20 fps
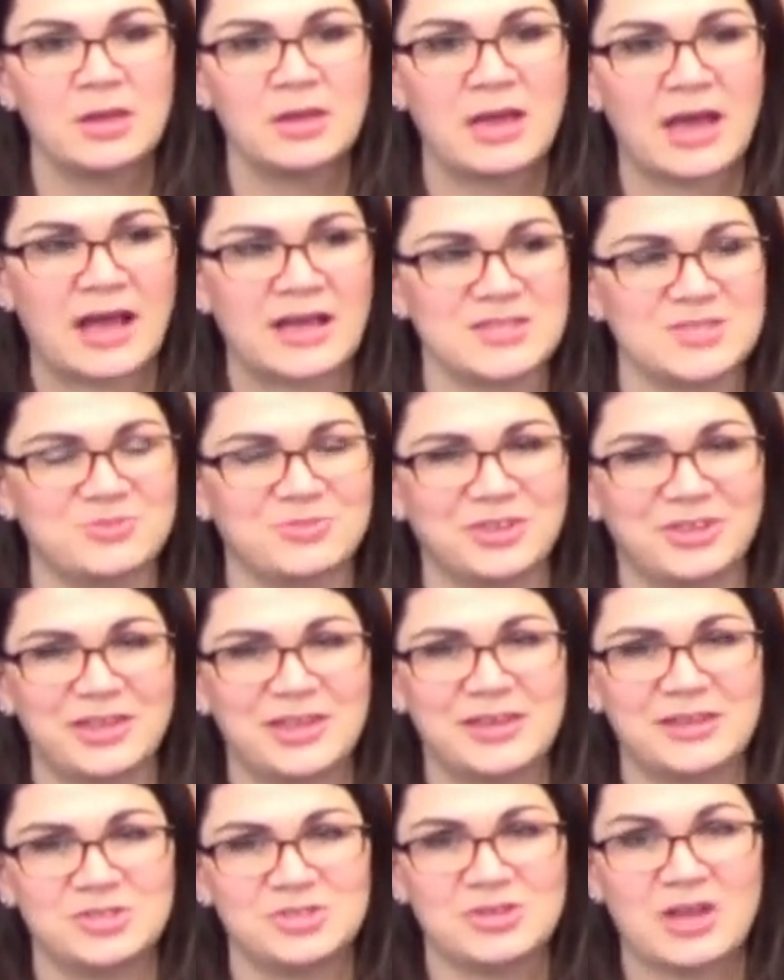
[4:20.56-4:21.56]
has
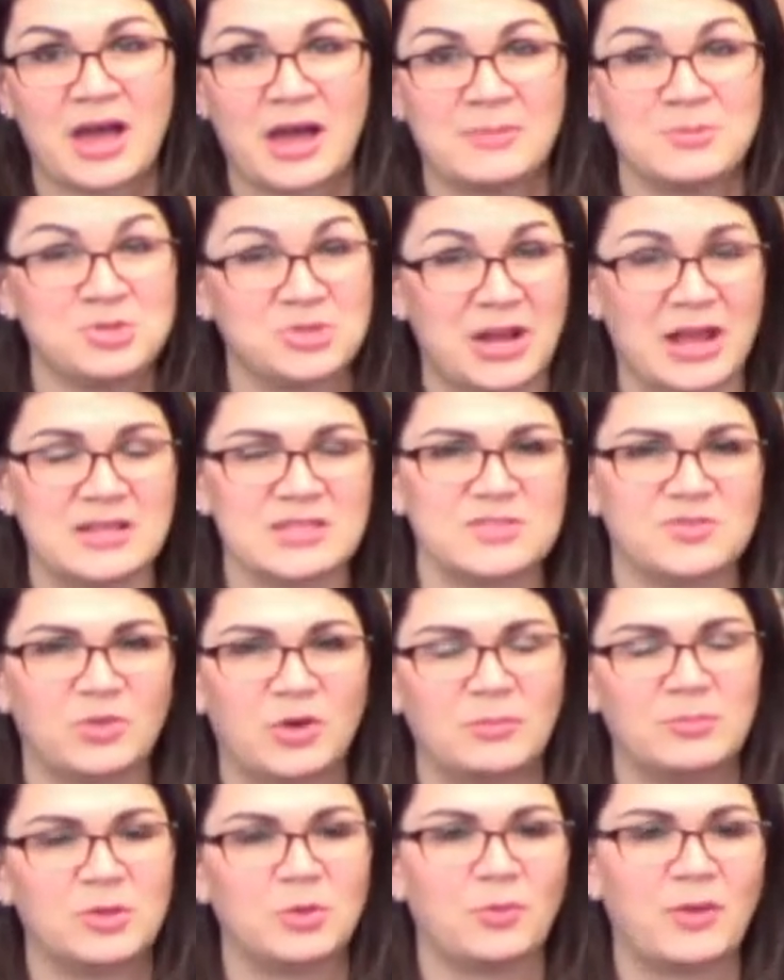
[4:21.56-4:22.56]
really
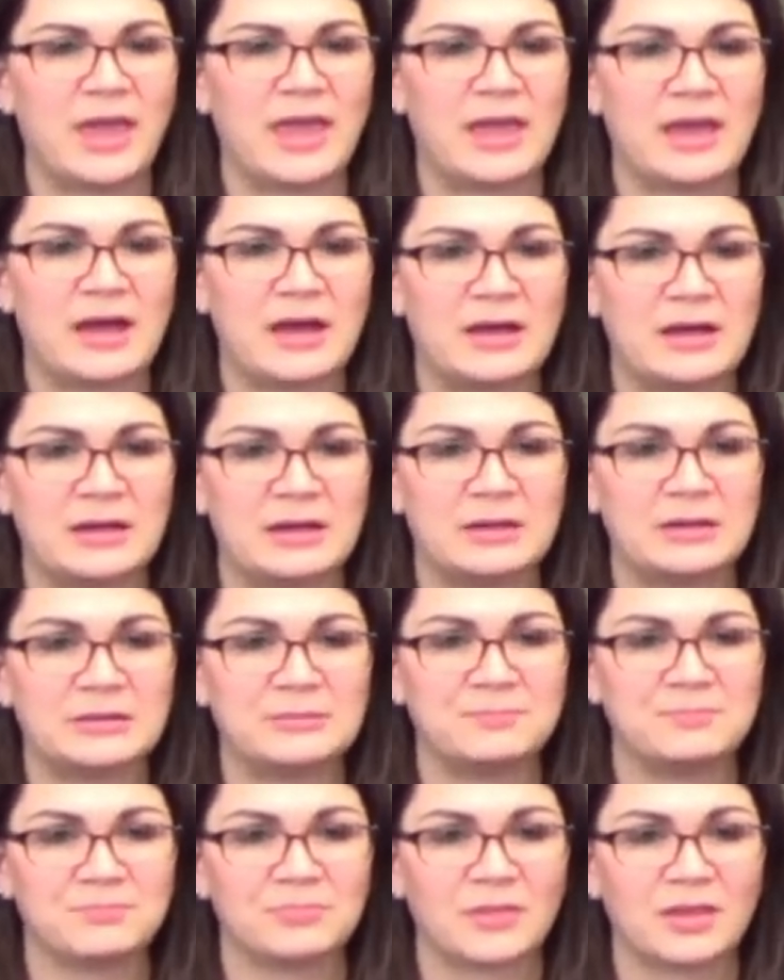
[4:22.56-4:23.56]
transformed the way
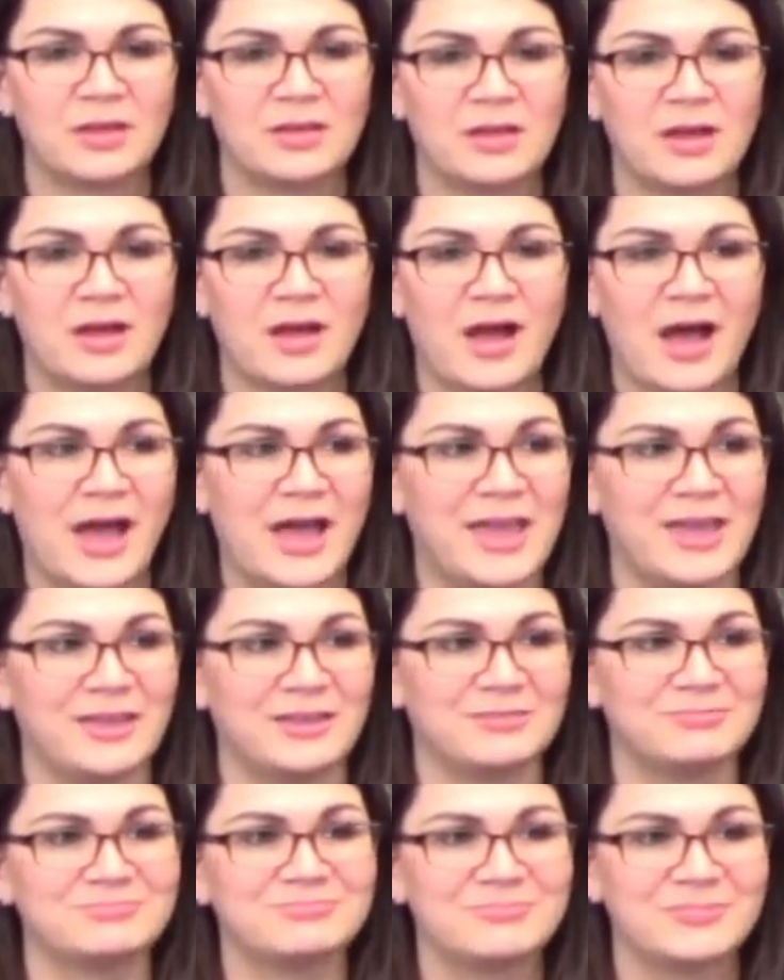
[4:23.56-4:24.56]
I
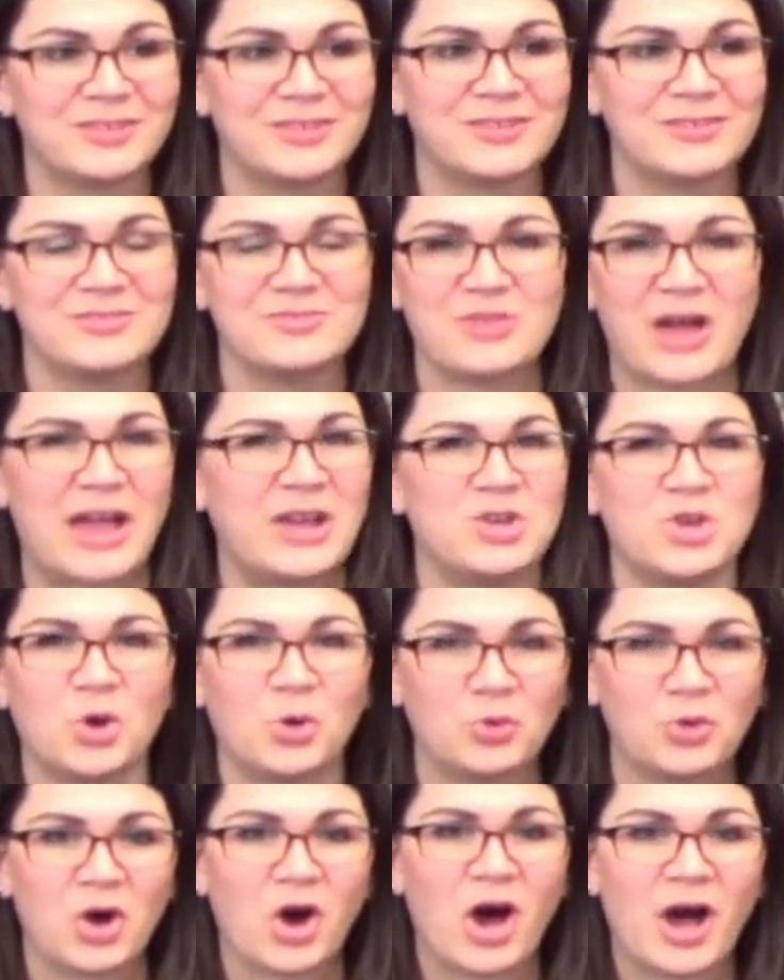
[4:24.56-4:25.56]
know
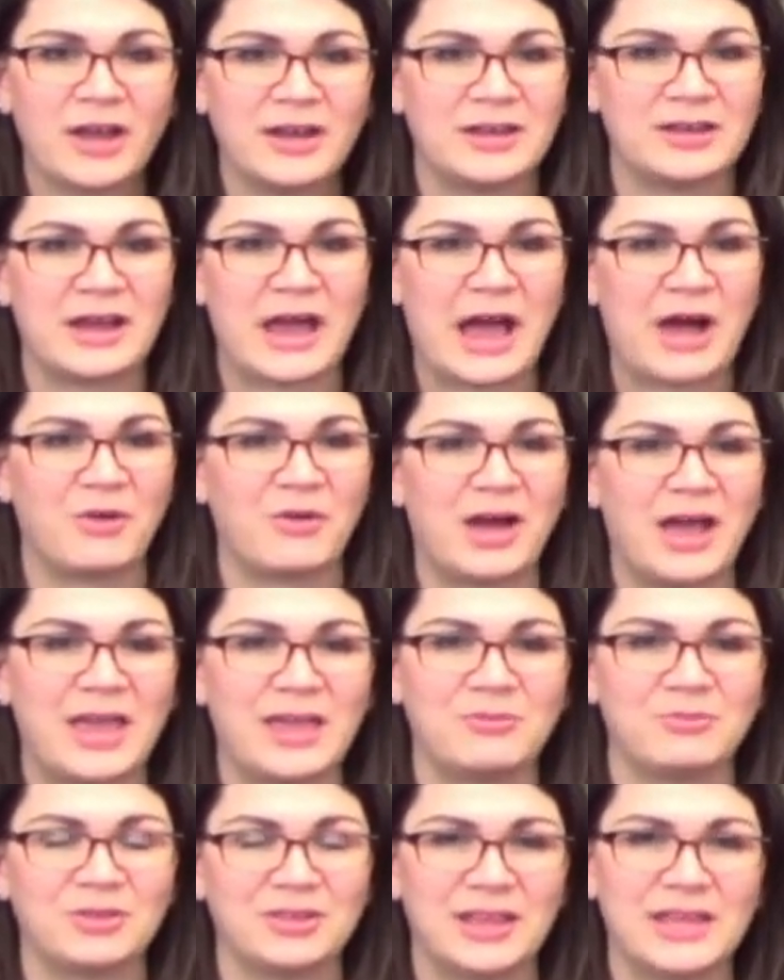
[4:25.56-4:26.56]
God and how I
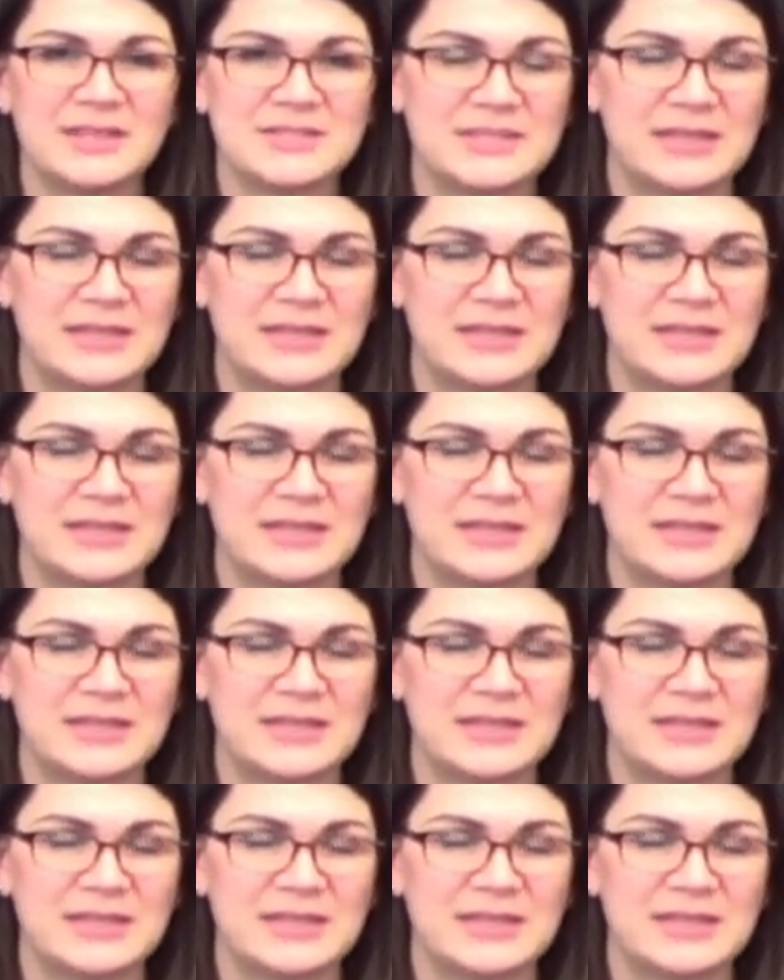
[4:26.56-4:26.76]
relate to